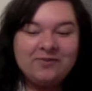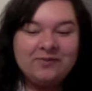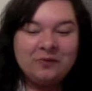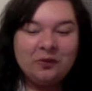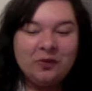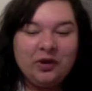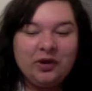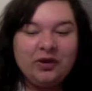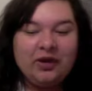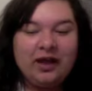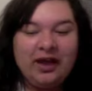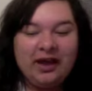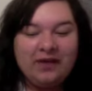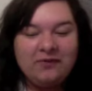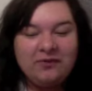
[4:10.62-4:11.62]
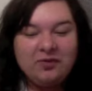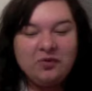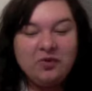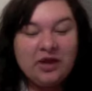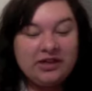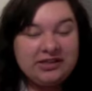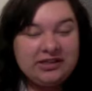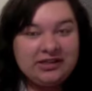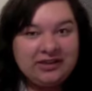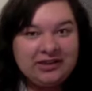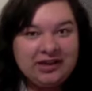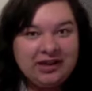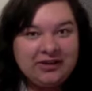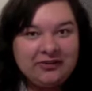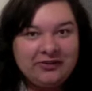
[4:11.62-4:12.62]
well, I have been watching a
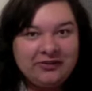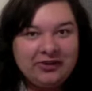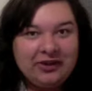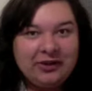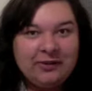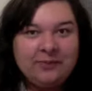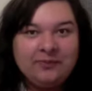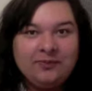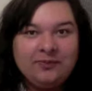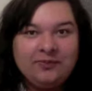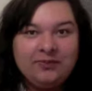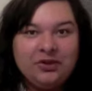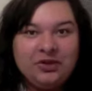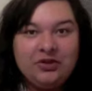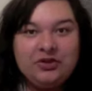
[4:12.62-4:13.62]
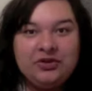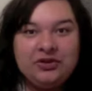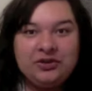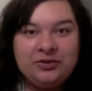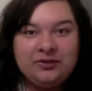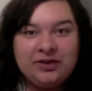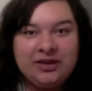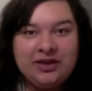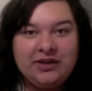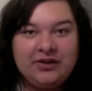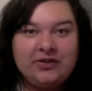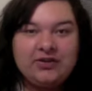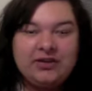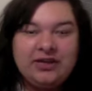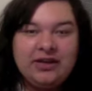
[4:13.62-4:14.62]
lot of um, YouTube
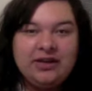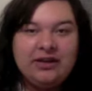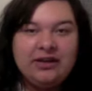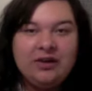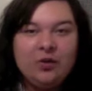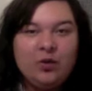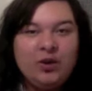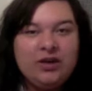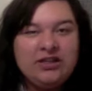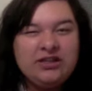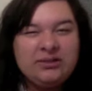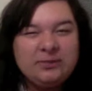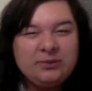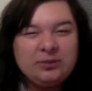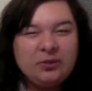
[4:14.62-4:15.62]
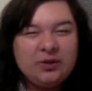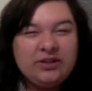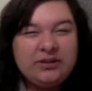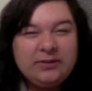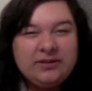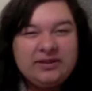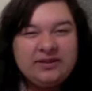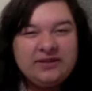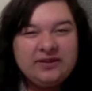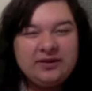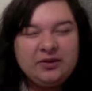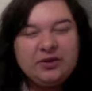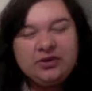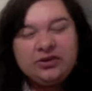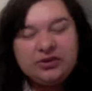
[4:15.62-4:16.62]
videos, and one one specific
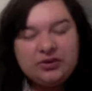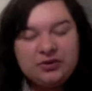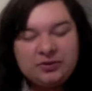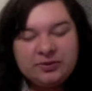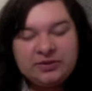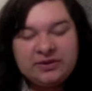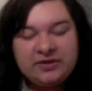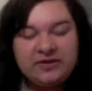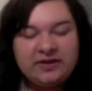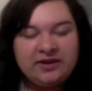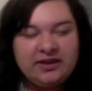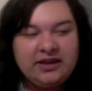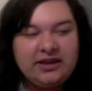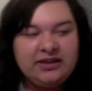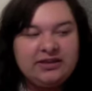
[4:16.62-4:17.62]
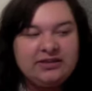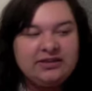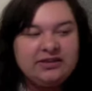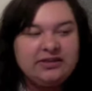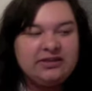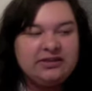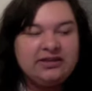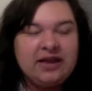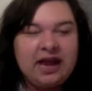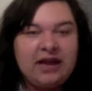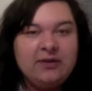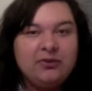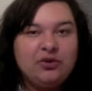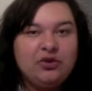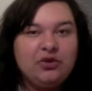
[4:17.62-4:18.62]
or two specifically is the
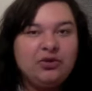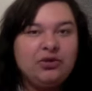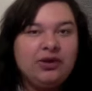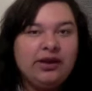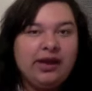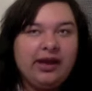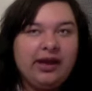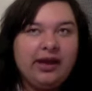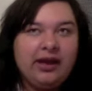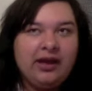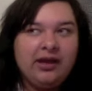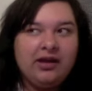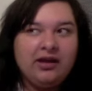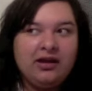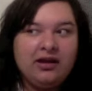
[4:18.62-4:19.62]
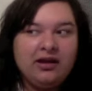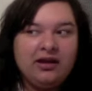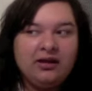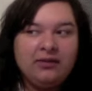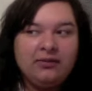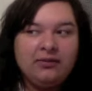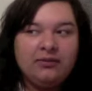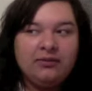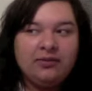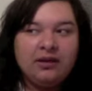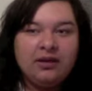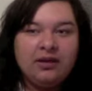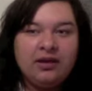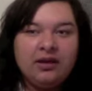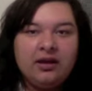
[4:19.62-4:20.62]
Sky Moon and um,
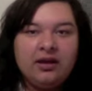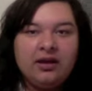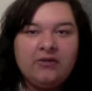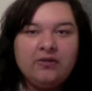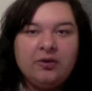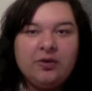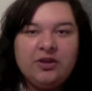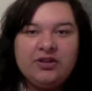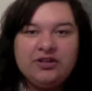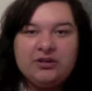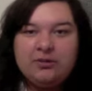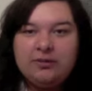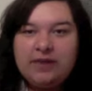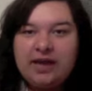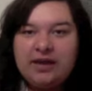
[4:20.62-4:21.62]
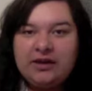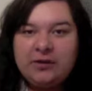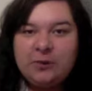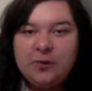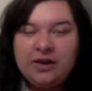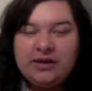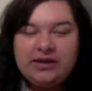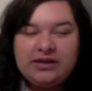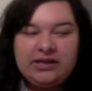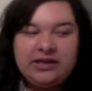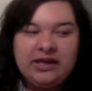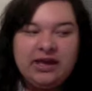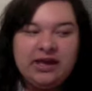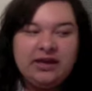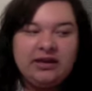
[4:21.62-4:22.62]
I've been watching Banded Wendy,
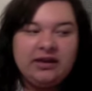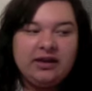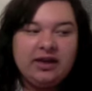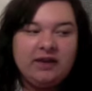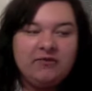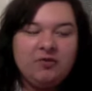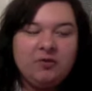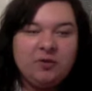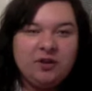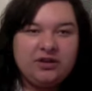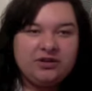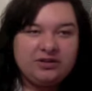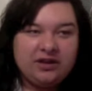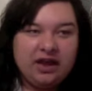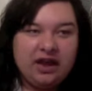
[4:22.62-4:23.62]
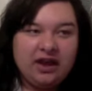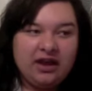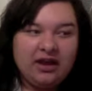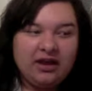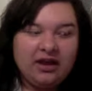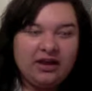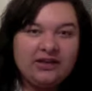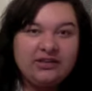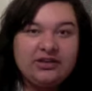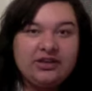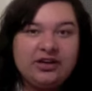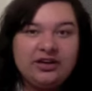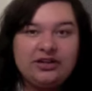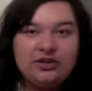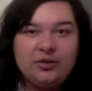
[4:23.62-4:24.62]
and I've been watching. It's eleven thirty. I
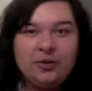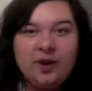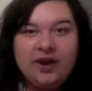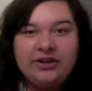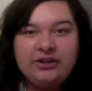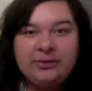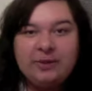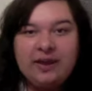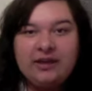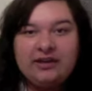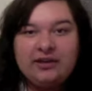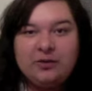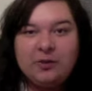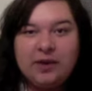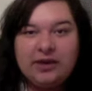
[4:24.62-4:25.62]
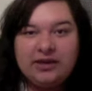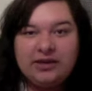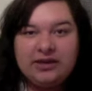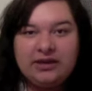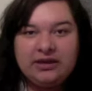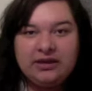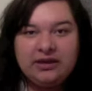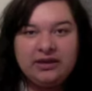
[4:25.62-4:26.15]
started to watch Banded Wendy.